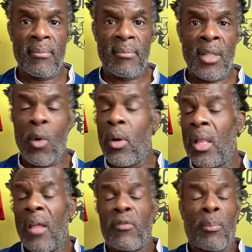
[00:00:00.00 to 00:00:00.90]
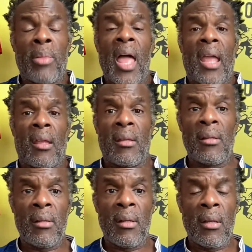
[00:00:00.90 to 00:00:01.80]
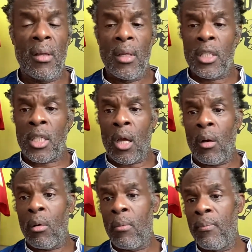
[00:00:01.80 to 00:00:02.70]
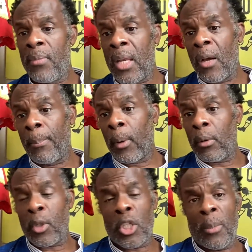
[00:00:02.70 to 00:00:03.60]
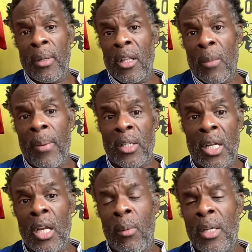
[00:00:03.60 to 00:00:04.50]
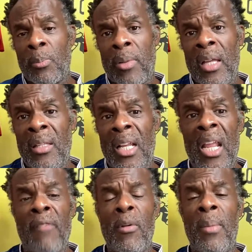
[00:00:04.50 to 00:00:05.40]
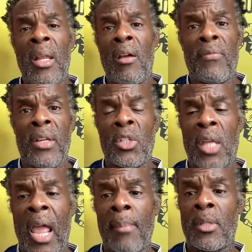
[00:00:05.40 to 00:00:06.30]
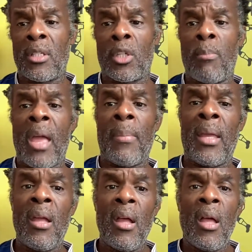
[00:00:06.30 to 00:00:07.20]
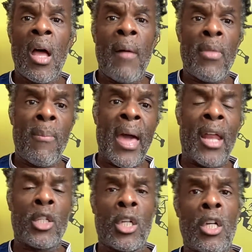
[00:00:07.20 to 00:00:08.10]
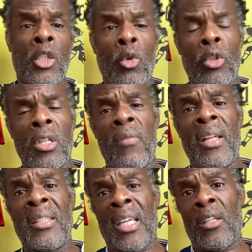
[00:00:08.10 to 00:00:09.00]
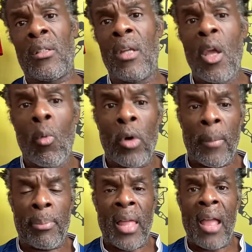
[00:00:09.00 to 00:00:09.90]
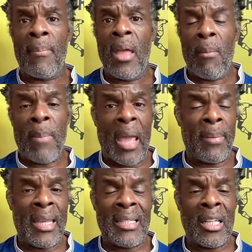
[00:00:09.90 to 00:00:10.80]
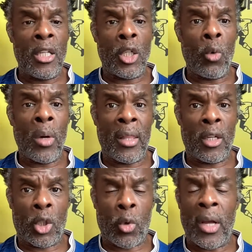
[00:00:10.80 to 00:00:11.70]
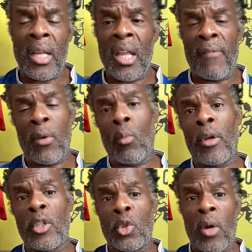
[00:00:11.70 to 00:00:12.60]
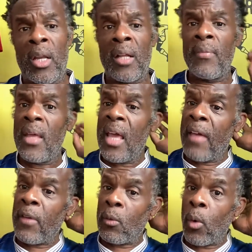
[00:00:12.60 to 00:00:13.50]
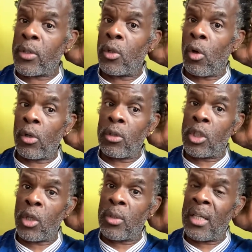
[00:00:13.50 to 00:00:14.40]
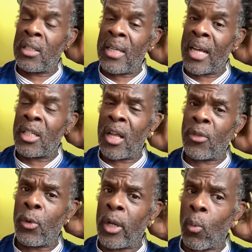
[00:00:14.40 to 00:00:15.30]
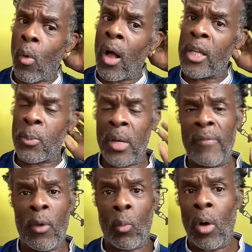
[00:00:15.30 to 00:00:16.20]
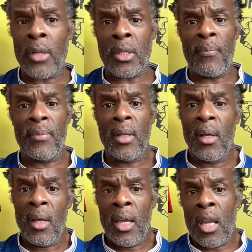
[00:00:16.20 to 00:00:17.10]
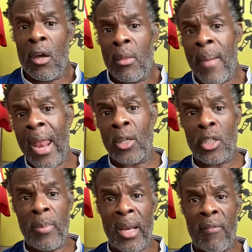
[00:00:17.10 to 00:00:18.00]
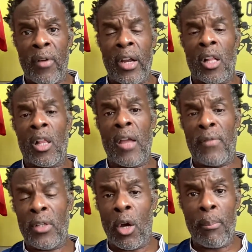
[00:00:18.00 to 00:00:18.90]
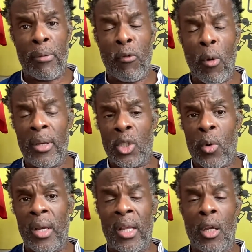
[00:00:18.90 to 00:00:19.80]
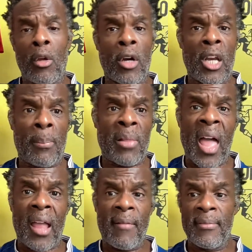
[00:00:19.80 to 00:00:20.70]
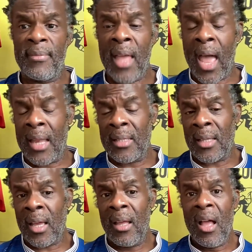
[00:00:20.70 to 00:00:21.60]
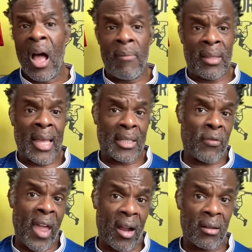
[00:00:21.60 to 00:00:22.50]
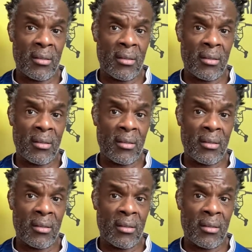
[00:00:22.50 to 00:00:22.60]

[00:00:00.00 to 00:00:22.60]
You're well enough to play. So, Bowler should have been on the pitch. And I know he's played nearly every minute of these games. And so maybe the manager saw something, didn't want to play him. Maybe he didn't do well in training. If he was training, if he wasn't on duty internationally, I thought he was. But if he wasn't, the manager has made it very clear if you don't perform in training, you're not going to play. And I mean, that's fair.